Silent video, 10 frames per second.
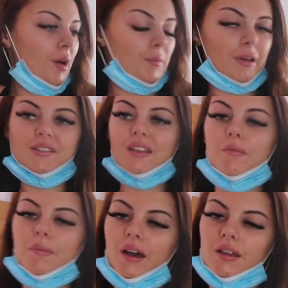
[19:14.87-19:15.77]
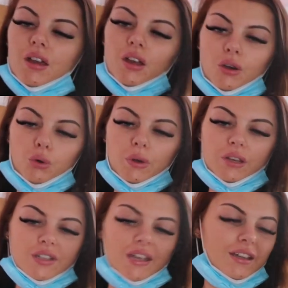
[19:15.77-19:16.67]
I'm about to get my
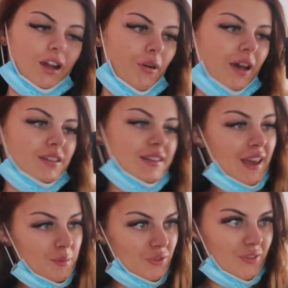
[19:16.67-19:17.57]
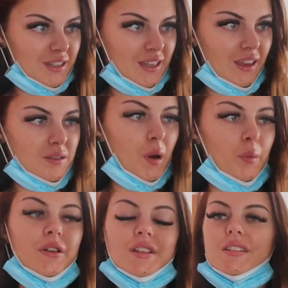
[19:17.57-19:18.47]
weave taken out and tapes fitted by
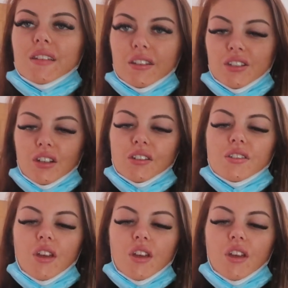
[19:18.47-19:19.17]
Boss Extensions.